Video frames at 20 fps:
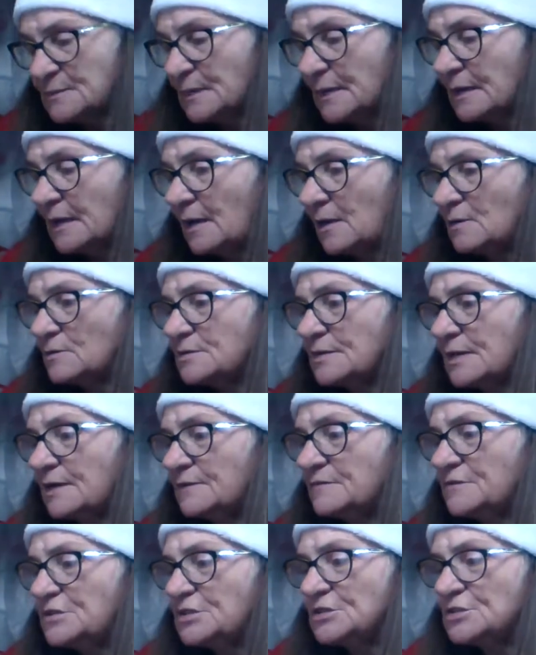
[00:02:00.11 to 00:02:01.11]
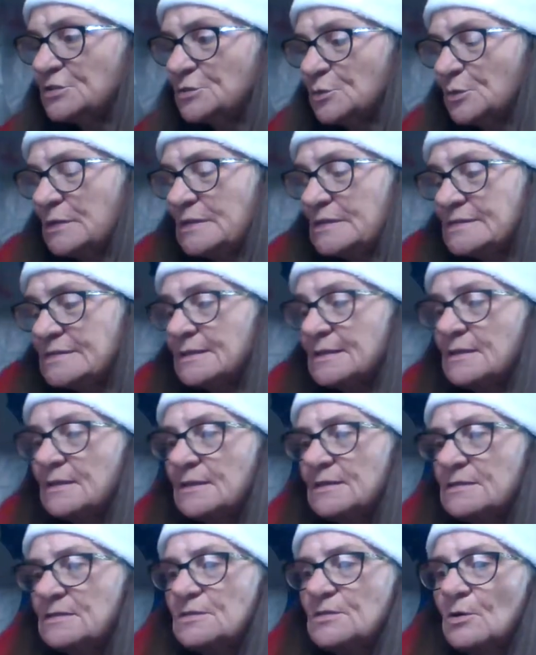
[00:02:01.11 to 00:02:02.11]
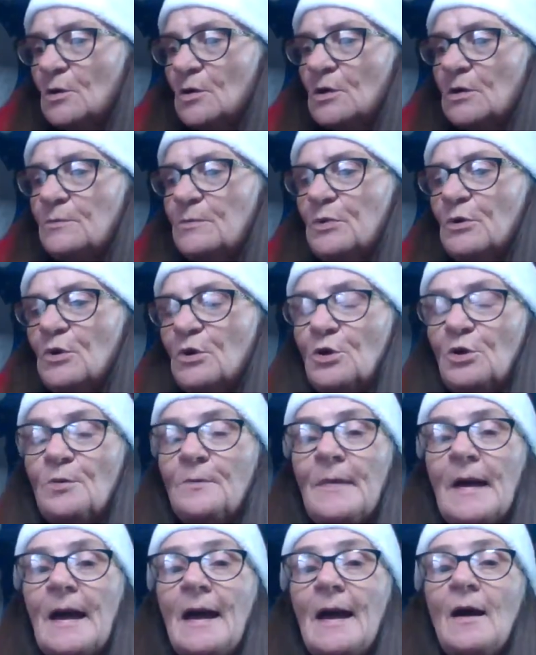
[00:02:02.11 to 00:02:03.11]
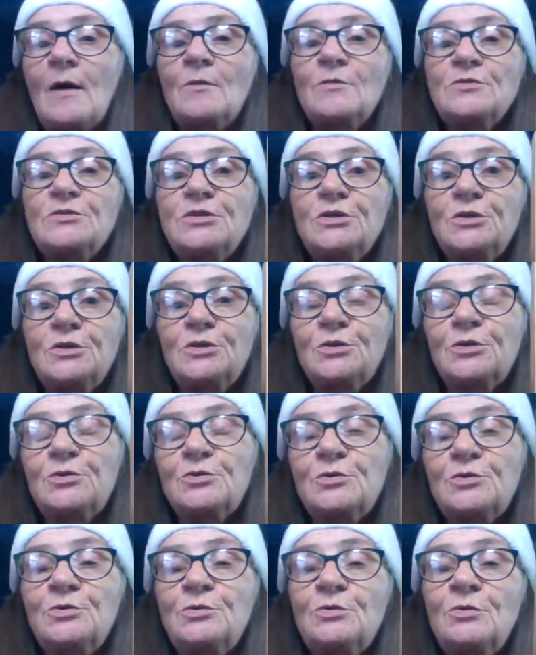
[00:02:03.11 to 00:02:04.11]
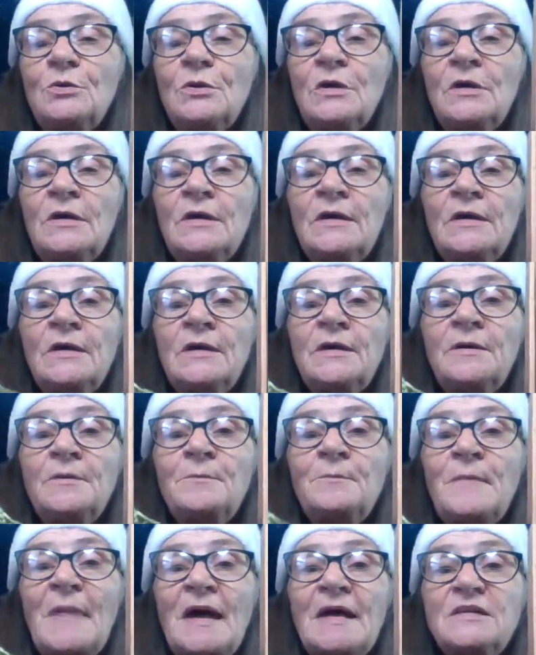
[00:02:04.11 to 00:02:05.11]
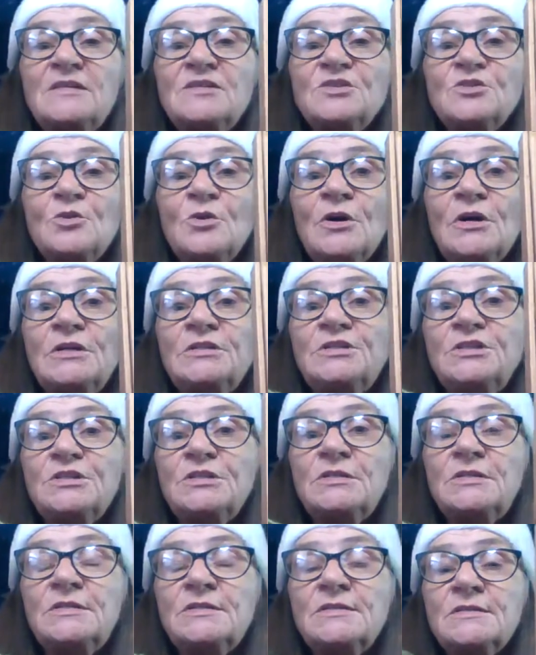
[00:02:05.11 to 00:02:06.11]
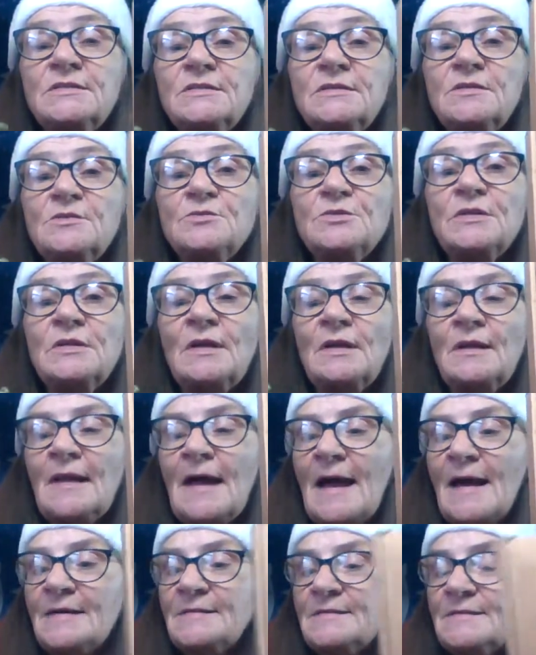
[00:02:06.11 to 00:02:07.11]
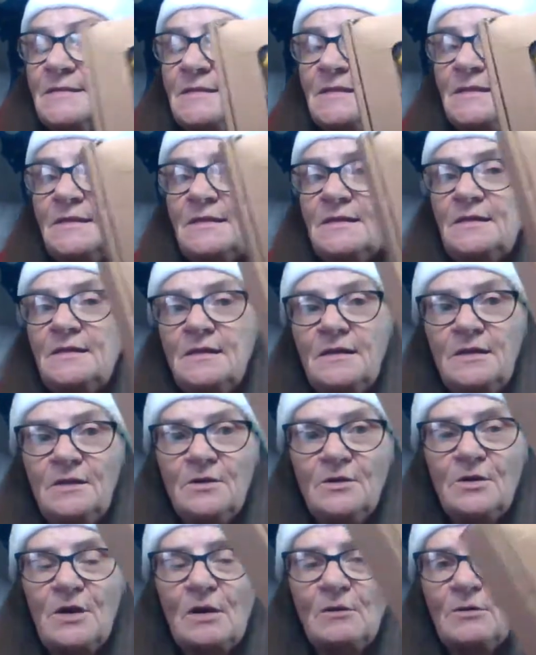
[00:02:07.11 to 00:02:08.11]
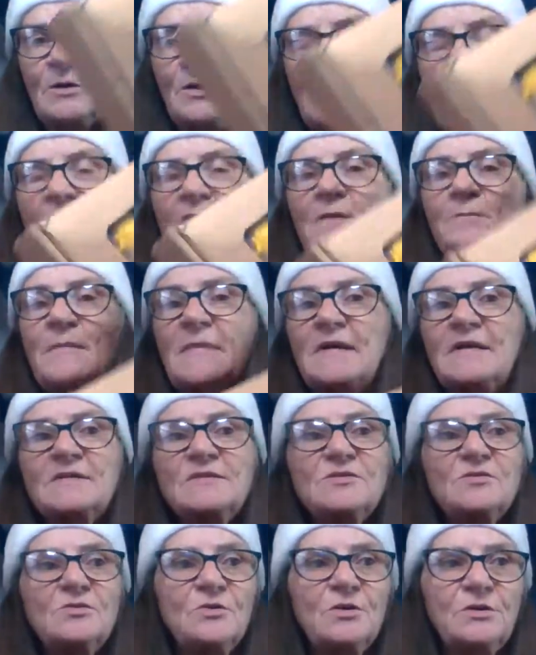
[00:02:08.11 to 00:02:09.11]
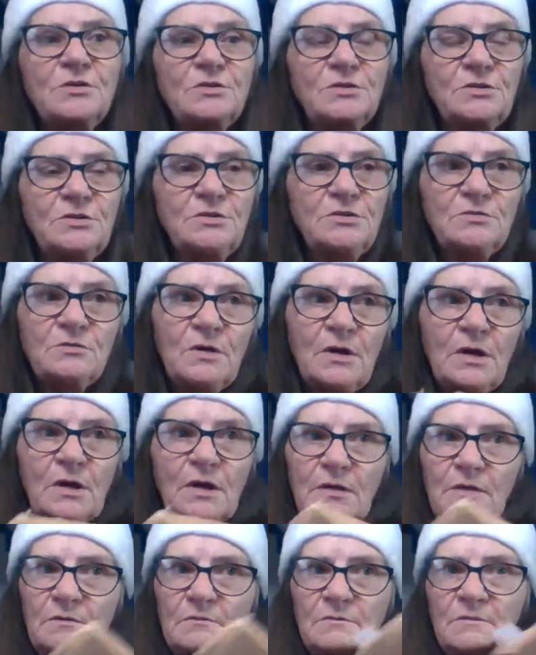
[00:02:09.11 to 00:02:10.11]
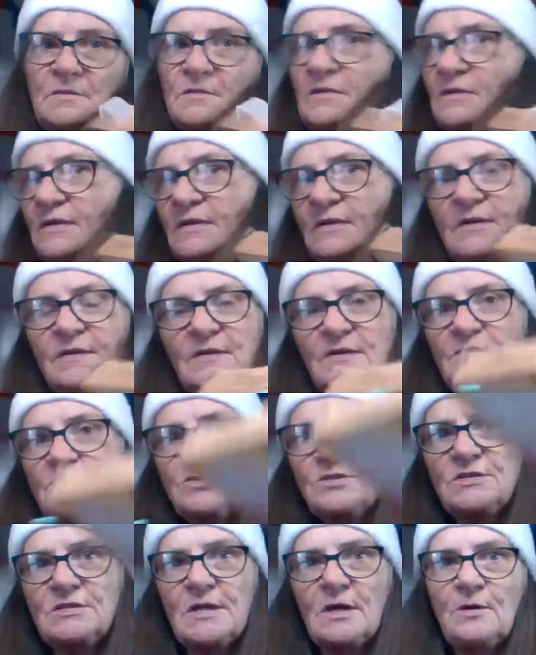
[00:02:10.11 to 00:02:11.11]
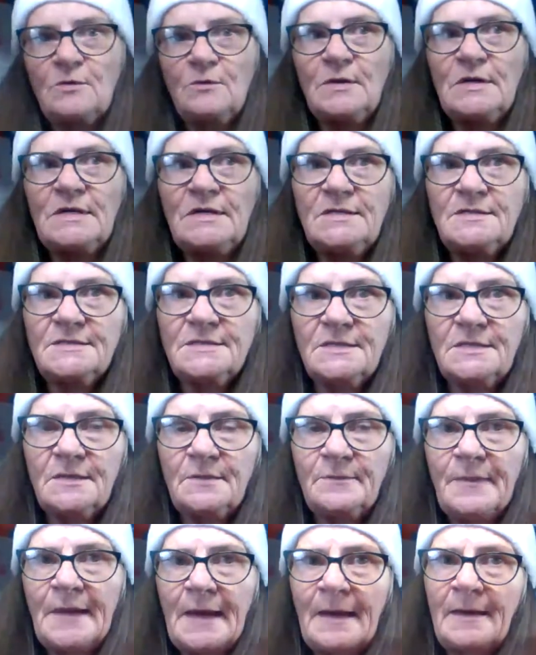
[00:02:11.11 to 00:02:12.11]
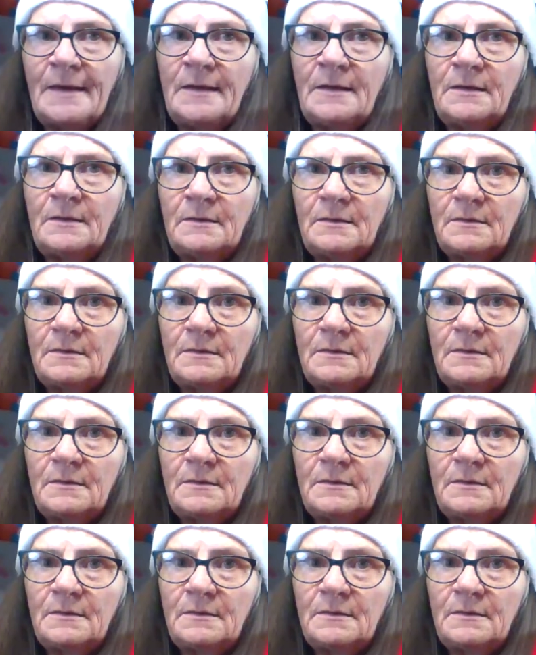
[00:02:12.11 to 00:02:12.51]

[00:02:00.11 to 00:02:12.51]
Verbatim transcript: because I've just recently started pulling them out to make scrunchies. There's an elastic in here. Y'all know how to make scrunchies, right? They're so easy to make.